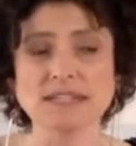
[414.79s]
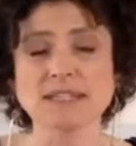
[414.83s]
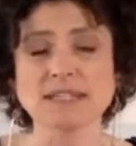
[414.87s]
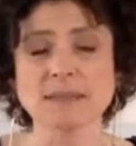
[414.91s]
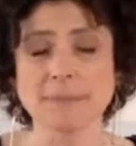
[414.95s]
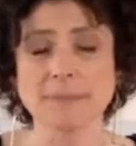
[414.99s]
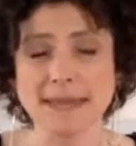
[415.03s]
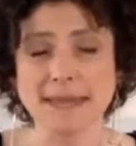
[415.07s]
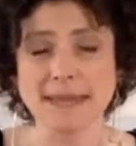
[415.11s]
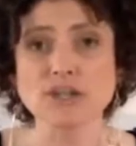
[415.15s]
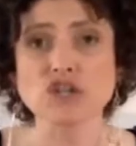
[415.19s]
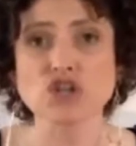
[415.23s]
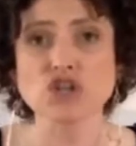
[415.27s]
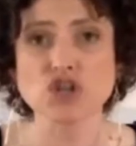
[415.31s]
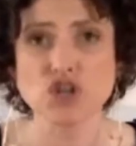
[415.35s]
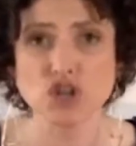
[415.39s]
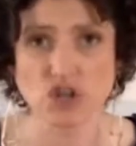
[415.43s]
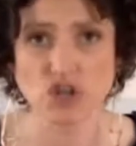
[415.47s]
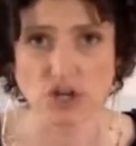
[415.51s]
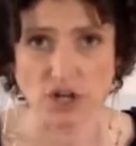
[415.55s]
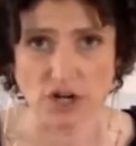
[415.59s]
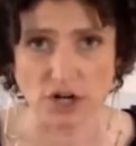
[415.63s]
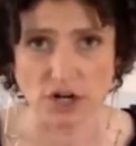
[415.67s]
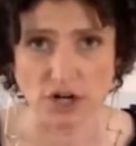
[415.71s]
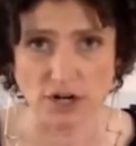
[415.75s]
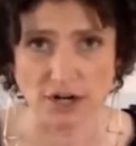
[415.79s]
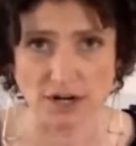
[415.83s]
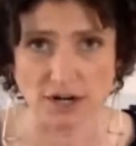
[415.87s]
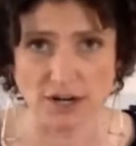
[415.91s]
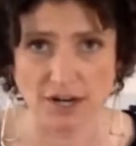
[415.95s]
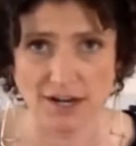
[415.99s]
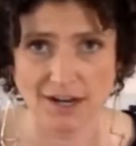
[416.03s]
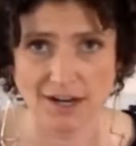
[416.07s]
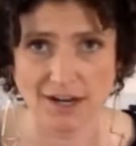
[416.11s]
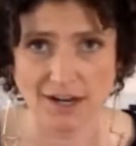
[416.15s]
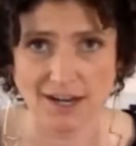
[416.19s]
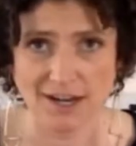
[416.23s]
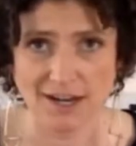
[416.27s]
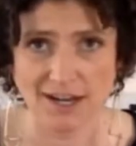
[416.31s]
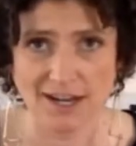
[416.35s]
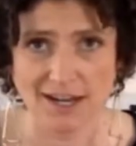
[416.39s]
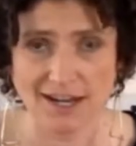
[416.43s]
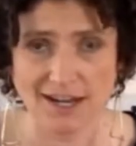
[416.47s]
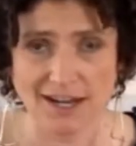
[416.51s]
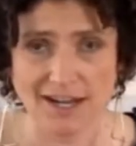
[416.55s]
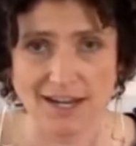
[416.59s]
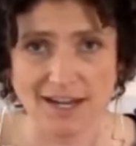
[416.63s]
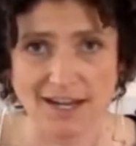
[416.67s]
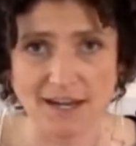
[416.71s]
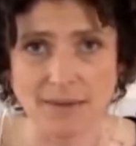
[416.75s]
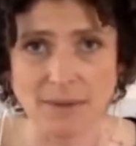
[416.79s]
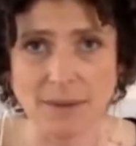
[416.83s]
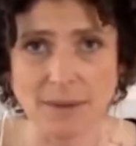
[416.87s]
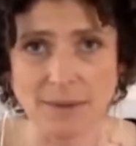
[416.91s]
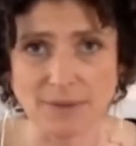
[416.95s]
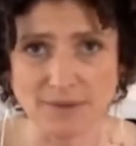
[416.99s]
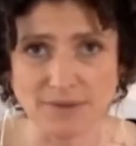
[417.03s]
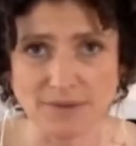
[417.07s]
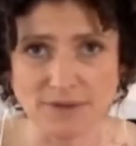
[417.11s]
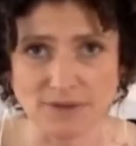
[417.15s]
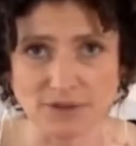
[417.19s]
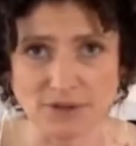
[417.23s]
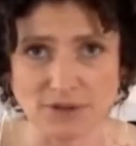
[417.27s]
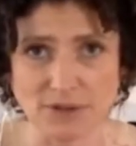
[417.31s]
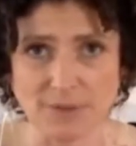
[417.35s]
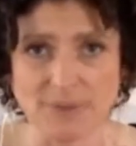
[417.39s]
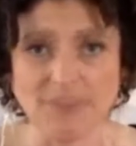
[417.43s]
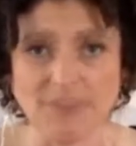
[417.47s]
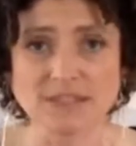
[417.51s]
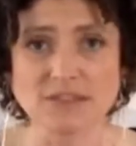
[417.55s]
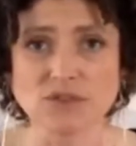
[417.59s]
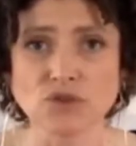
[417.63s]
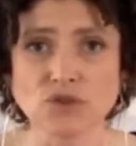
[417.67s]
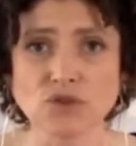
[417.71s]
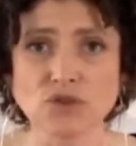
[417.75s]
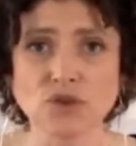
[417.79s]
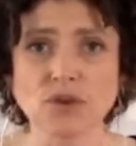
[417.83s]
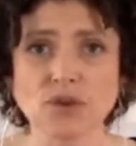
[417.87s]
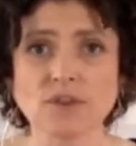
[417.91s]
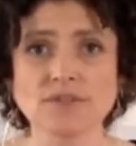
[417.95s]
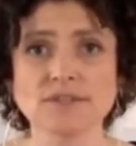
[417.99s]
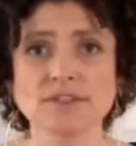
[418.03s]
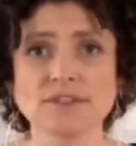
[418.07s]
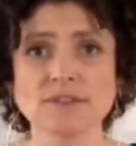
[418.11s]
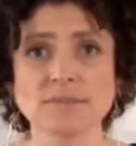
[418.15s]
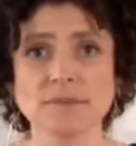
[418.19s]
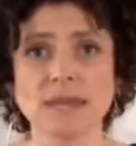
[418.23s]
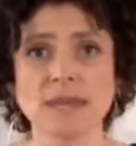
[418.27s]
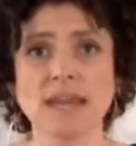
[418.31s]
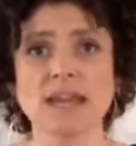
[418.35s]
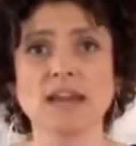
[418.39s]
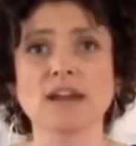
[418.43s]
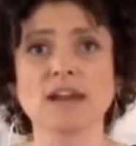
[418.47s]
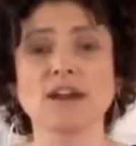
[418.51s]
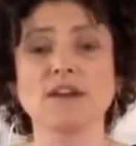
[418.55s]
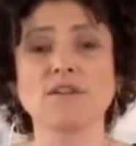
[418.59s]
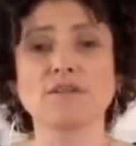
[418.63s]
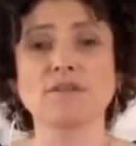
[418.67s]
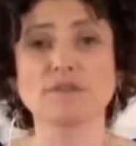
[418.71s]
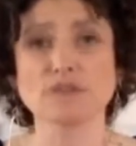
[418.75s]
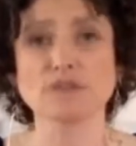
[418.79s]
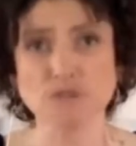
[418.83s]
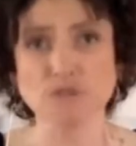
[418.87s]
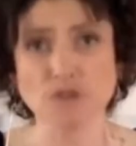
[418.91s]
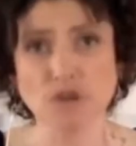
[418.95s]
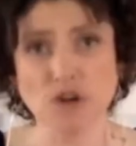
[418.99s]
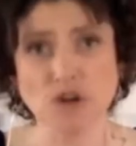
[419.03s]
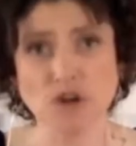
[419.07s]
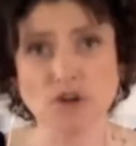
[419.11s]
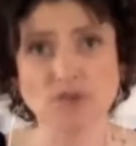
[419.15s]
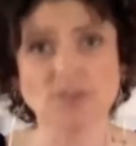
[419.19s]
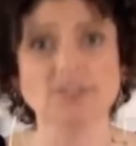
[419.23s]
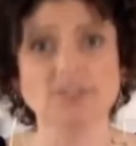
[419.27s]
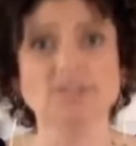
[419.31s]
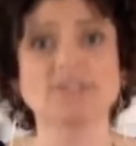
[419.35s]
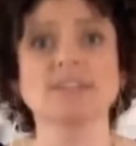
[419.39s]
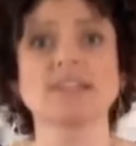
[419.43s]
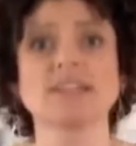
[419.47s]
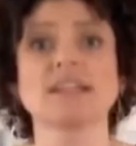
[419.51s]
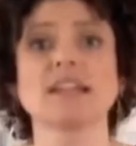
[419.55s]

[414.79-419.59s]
main sugar in maple syrup, and sucrose is made of glucose